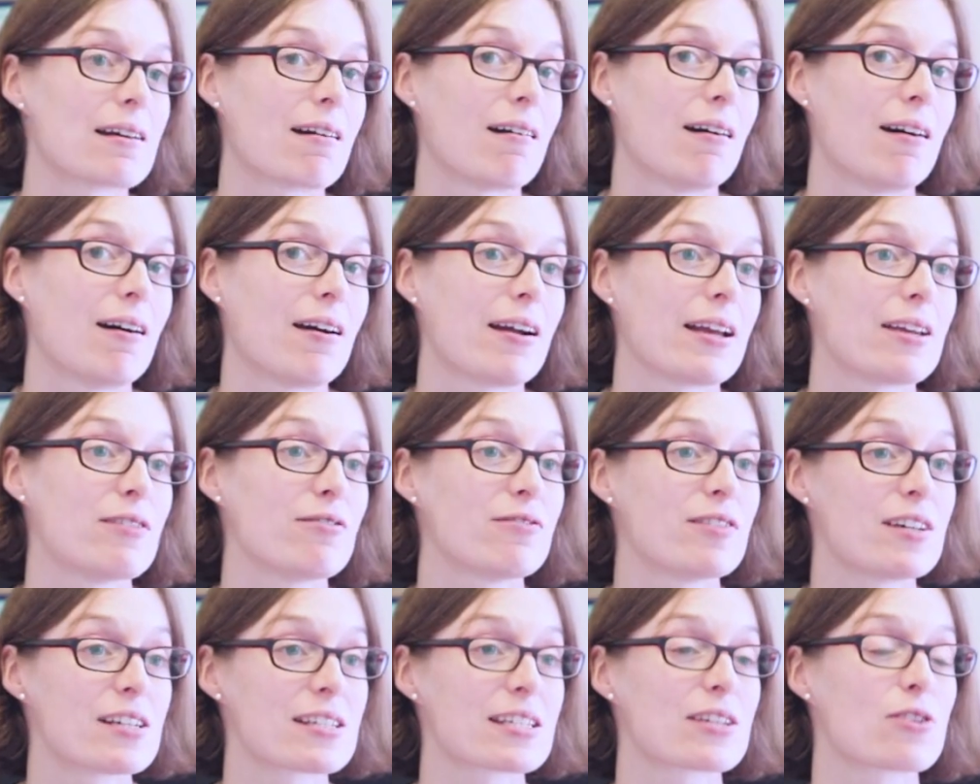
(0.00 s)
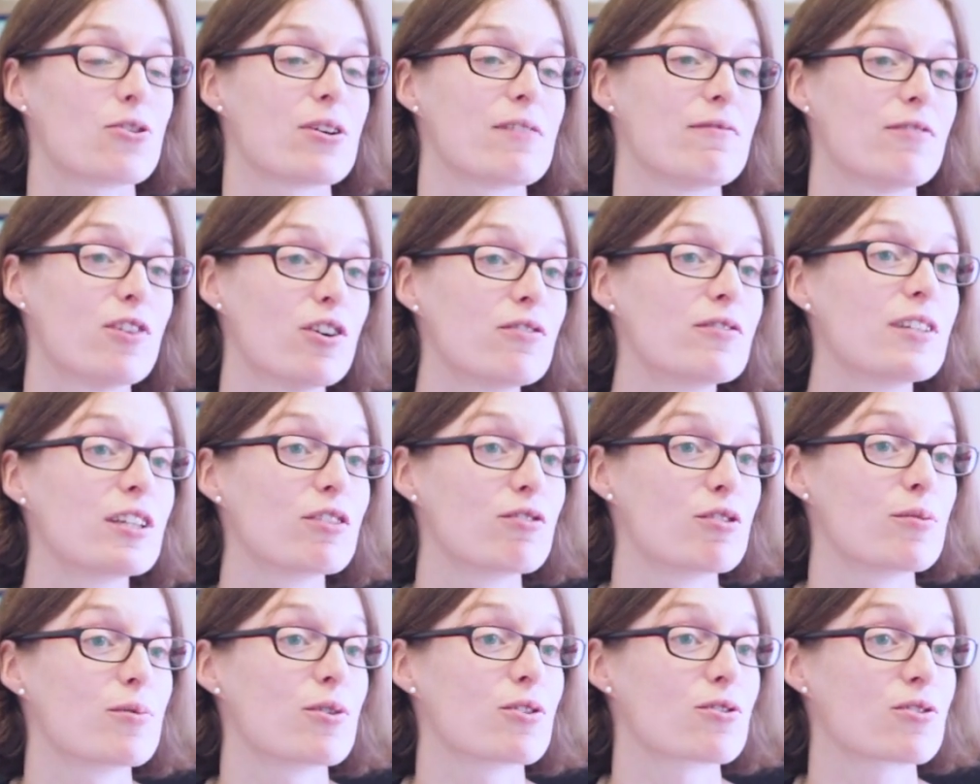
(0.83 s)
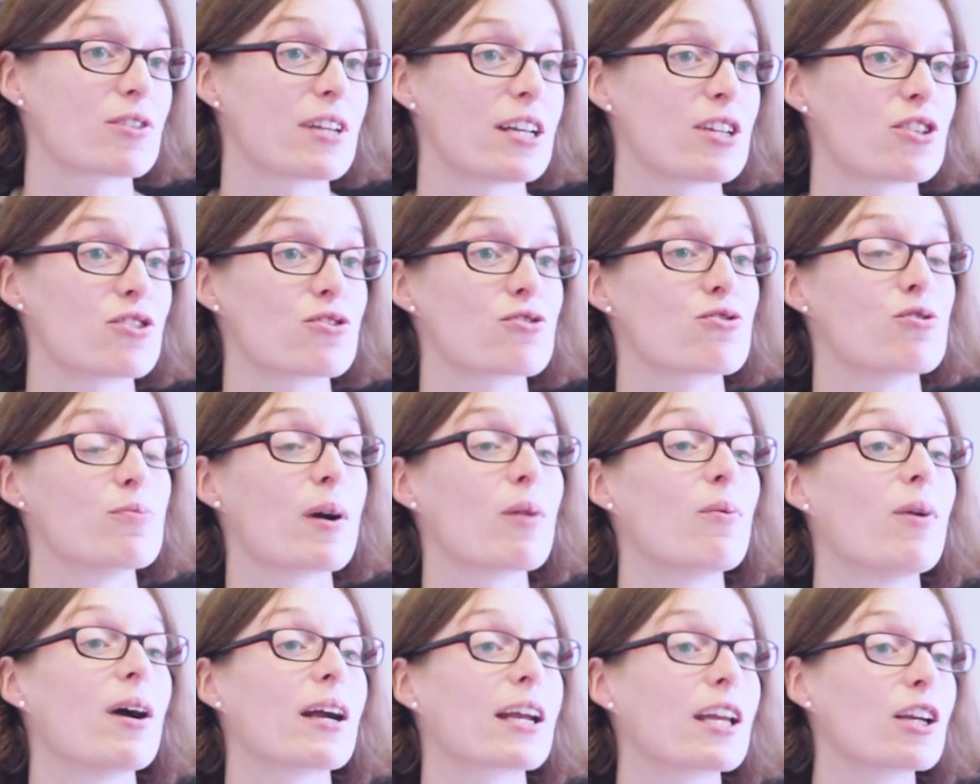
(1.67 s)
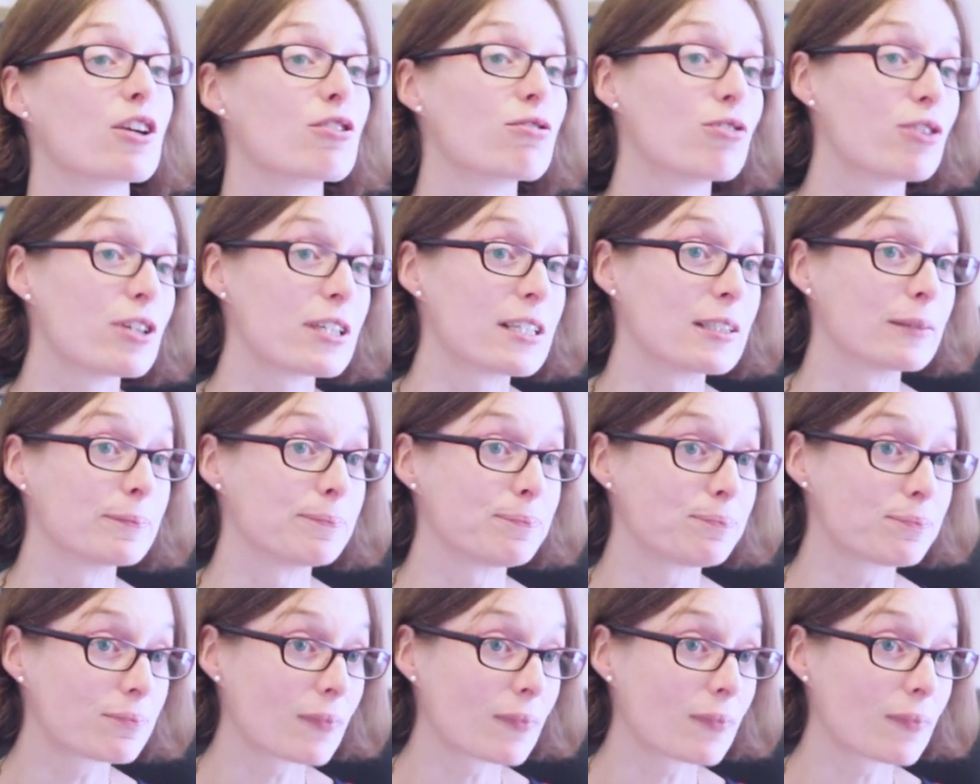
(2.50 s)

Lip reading: I first got involved in group consultations through my work in Croydon.